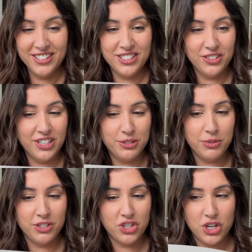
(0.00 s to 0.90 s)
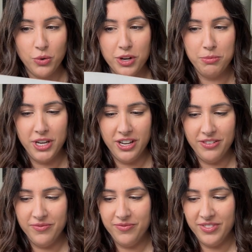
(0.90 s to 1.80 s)
So this was showing me
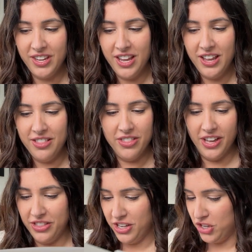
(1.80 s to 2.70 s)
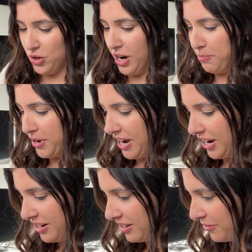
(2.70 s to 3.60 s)
that the
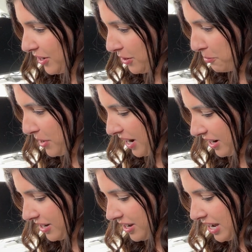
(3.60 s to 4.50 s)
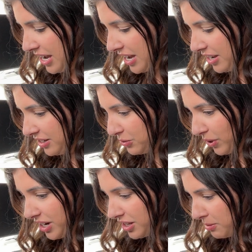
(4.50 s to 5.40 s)
trackpad, if I go back, is
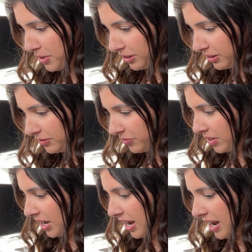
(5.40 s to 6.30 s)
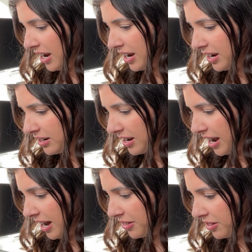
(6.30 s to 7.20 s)
right in the middle and
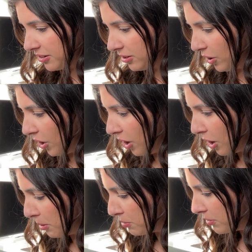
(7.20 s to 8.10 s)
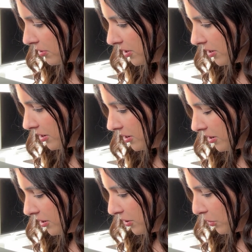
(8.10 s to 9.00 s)
at the top.
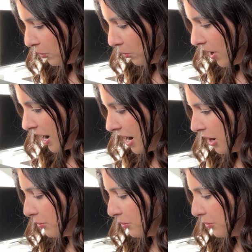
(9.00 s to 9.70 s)
Wow,